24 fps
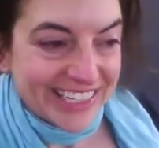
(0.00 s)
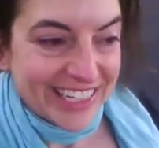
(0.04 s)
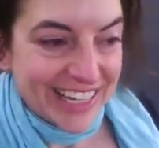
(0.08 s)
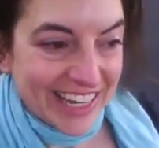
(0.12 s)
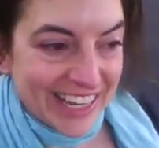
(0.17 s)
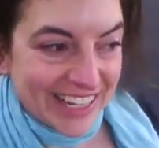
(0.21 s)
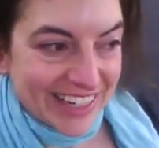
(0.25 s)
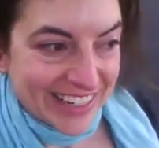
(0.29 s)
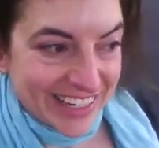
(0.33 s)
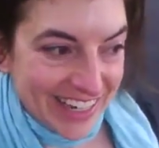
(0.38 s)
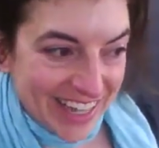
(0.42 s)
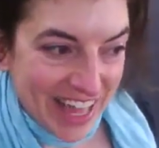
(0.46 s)

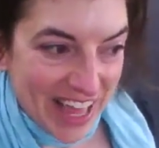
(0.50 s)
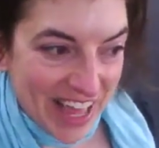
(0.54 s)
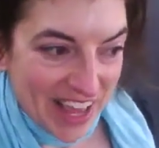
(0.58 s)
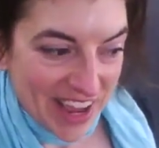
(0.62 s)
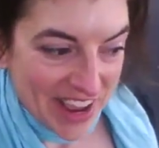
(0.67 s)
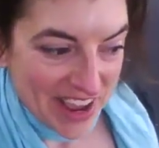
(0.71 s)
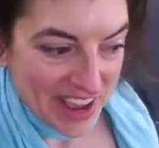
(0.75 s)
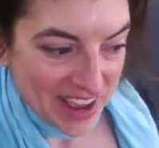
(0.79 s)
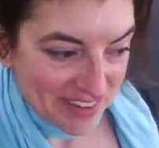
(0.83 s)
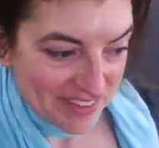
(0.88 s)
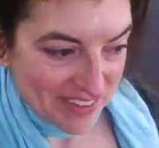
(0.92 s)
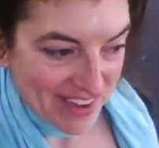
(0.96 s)
And
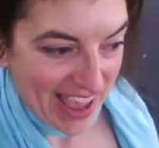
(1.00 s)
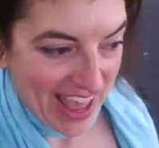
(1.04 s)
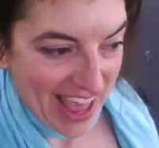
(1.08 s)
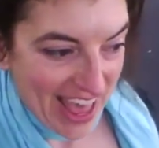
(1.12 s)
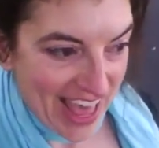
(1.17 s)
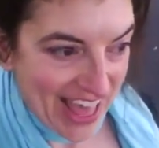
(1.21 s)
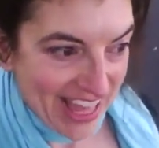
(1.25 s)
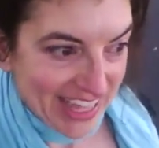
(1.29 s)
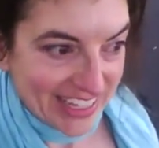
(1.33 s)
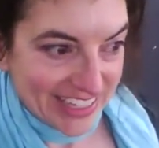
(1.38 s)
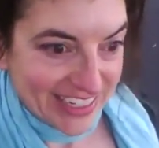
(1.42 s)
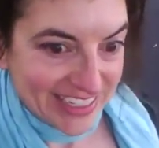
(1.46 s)
I have
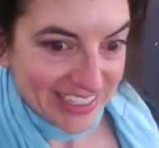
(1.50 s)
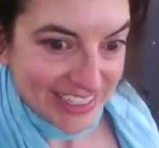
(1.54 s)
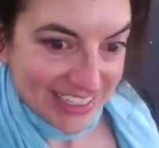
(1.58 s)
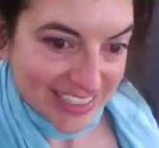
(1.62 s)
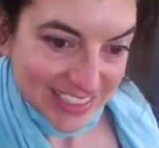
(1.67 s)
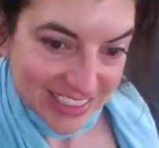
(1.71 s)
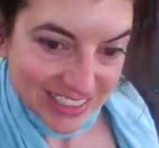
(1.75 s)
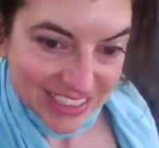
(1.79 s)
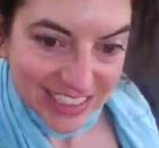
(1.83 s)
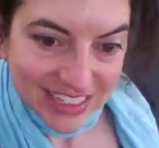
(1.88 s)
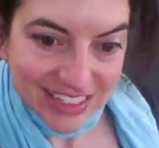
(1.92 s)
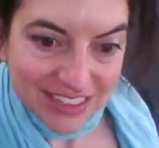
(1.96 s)
had,
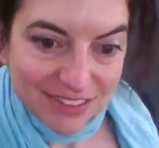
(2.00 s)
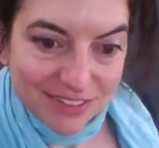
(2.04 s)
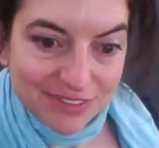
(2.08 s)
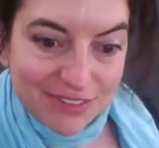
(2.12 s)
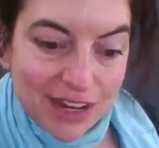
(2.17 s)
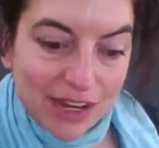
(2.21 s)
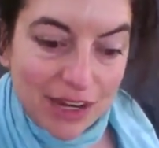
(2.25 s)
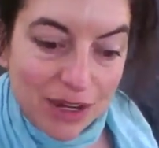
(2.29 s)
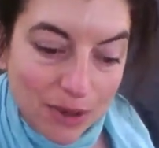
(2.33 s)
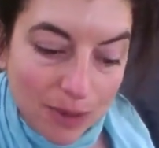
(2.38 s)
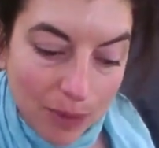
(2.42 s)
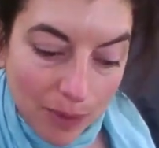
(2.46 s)
you know,
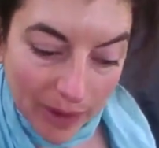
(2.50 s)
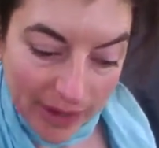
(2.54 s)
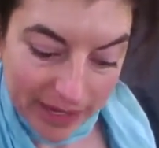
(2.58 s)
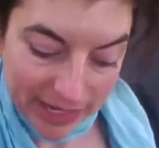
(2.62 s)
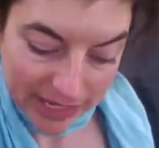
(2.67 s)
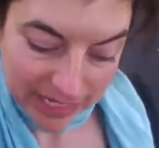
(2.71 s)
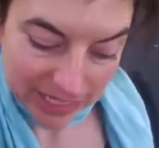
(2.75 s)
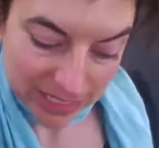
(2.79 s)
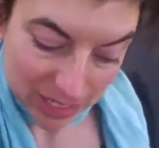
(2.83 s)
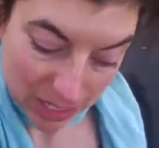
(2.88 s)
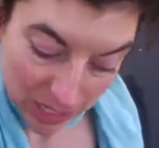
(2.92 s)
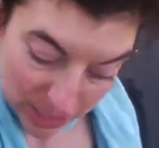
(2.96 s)
a
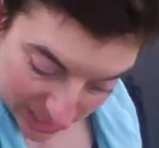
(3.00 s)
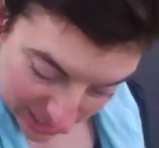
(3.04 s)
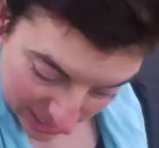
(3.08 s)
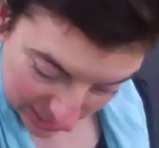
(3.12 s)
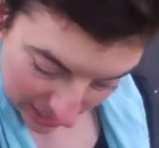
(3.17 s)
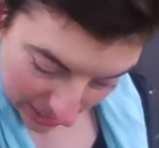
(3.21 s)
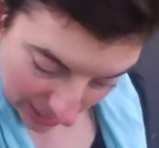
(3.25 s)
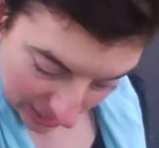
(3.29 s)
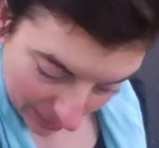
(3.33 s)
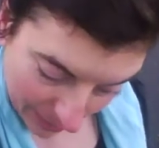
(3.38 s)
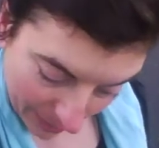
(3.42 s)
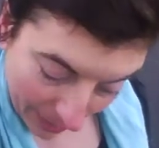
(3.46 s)
quite
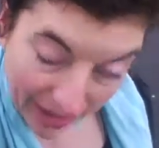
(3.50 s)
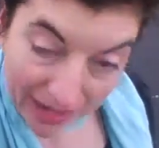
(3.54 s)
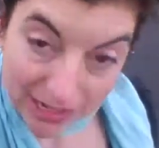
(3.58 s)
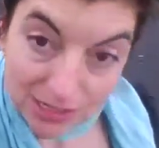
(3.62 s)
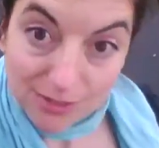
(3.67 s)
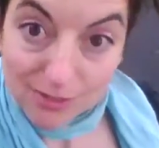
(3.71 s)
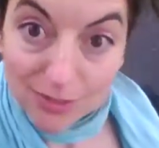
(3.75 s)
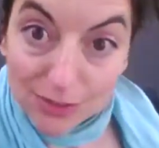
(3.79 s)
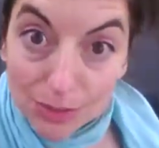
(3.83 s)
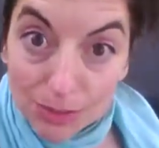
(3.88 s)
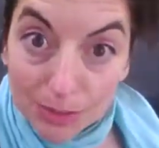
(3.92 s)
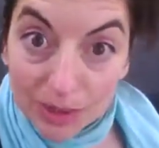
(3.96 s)
exhausting
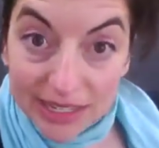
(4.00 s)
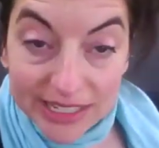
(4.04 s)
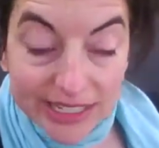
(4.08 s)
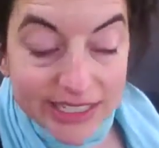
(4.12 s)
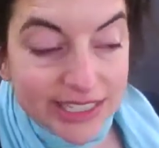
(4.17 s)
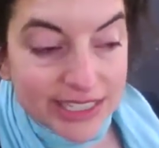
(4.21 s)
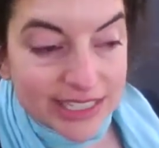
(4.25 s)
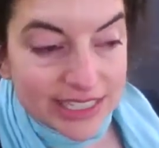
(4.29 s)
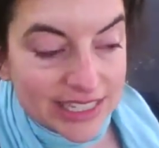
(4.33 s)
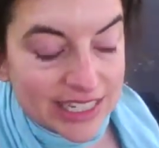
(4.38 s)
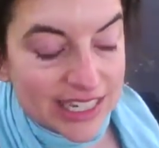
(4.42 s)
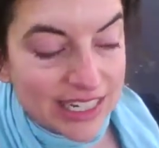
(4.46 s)
past few
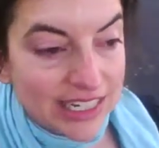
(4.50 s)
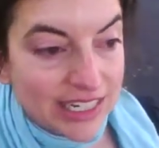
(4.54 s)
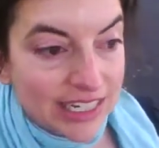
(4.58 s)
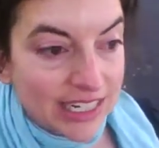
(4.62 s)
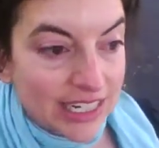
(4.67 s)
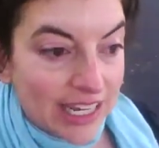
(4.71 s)
months.